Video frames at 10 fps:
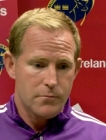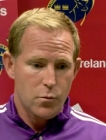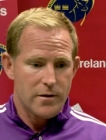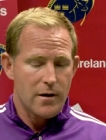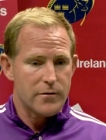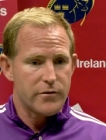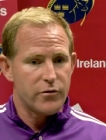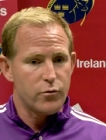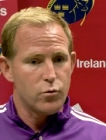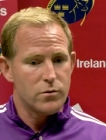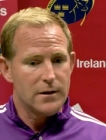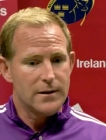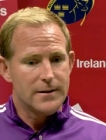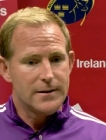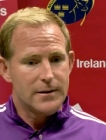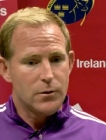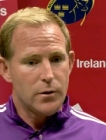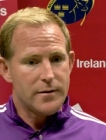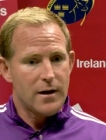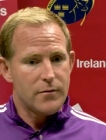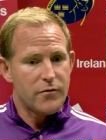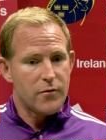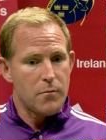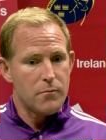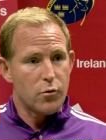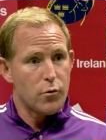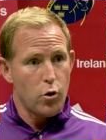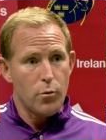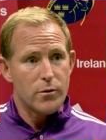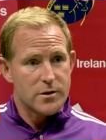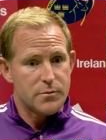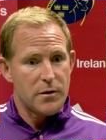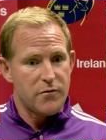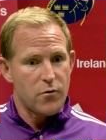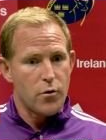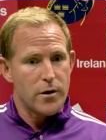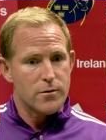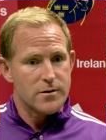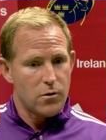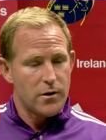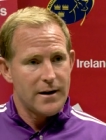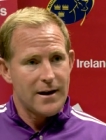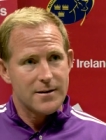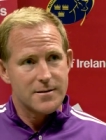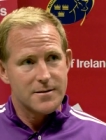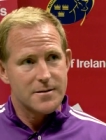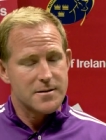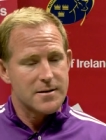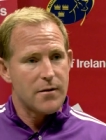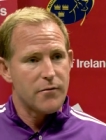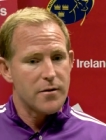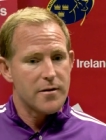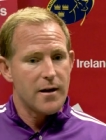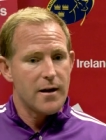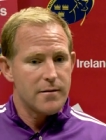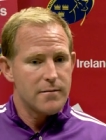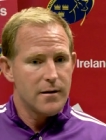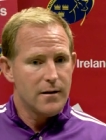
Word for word: Went on to Went on from Grenoble, which I spent four years, to Oyonnax, to Stade Francais, and,